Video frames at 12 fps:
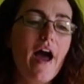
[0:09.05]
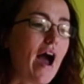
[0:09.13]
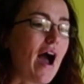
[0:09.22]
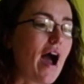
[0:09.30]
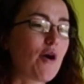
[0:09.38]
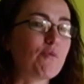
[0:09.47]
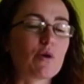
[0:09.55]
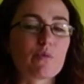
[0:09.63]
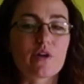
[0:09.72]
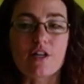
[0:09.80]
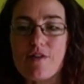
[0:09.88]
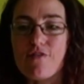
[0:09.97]
What we're
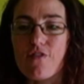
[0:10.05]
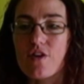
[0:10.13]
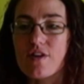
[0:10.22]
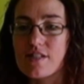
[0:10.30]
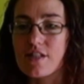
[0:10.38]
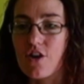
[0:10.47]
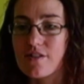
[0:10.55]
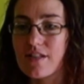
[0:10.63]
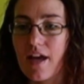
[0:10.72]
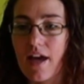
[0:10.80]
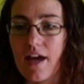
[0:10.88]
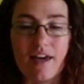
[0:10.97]
going to be focusing on
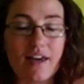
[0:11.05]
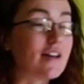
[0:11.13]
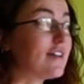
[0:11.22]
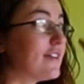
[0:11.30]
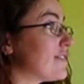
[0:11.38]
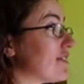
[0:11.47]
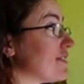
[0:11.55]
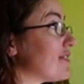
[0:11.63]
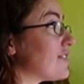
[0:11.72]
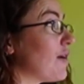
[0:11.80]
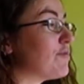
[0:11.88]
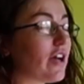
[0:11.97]
today is
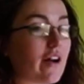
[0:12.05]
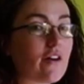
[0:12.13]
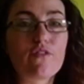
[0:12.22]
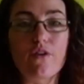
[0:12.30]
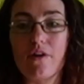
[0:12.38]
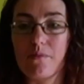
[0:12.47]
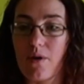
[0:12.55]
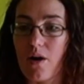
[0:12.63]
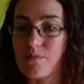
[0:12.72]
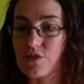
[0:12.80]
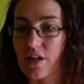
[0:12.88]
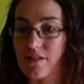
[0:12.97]
subject, verb,
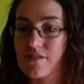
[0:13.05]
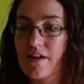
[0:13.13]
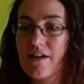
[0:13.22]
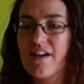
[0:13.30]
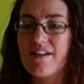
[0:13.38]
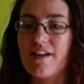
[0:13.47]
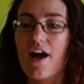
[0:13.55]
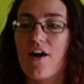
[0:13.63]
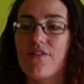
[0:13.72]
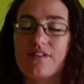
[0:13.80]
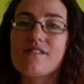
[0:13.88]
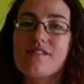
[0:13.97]
objects. Now
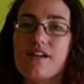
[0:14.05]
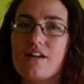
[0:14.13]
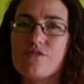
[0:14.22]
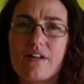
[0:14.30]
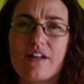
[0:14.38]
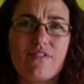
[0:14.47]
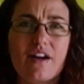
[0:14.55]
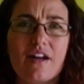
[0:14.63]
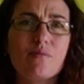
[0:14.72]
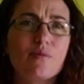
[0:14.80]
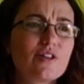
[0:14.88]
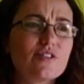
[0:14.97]
this sounds really funny
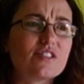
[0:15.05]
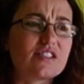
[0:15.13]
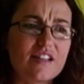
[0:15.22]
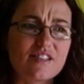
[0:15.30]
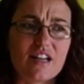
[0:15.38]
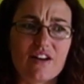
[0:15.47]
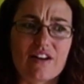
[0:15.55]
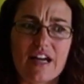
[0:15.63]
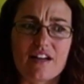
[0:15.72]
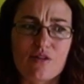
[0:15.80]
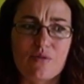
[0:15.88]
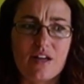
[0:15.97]
because they sound
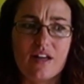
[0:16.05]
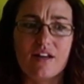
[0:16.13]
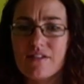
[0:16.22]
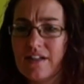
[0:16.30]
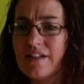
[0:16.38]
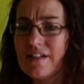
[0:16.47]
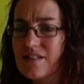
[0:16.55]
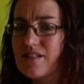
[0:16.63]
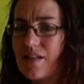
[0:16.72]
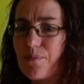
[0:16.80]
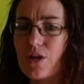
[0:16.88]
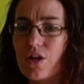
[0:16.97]
like three
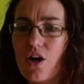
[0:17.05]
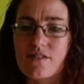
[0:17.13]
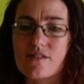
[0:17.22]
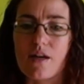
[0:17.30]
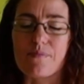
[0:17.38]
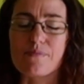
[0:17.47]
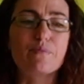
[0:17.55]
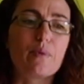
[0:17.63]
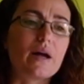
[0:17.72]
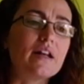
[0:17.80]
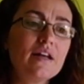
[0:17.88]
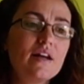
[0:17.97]
separate concepts,
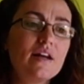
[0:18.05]
but